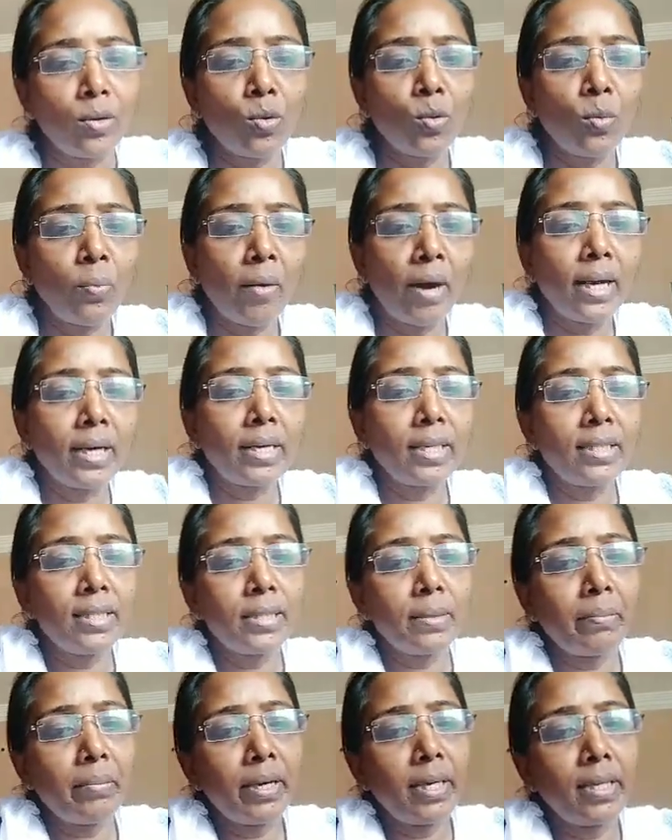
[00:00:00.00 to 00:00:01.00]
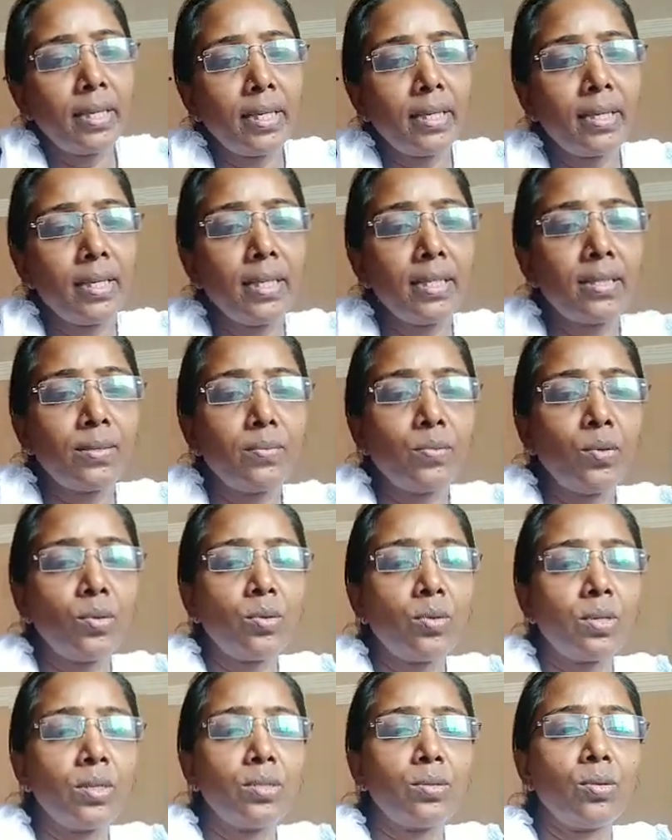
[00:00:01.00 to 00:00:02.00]
to participate in
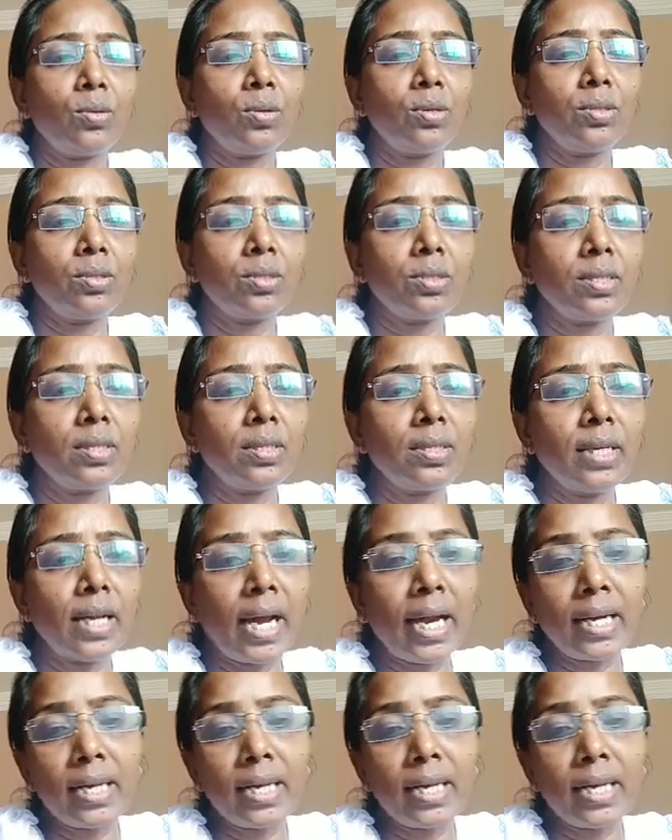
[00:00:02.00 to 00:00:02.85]
dispute resolution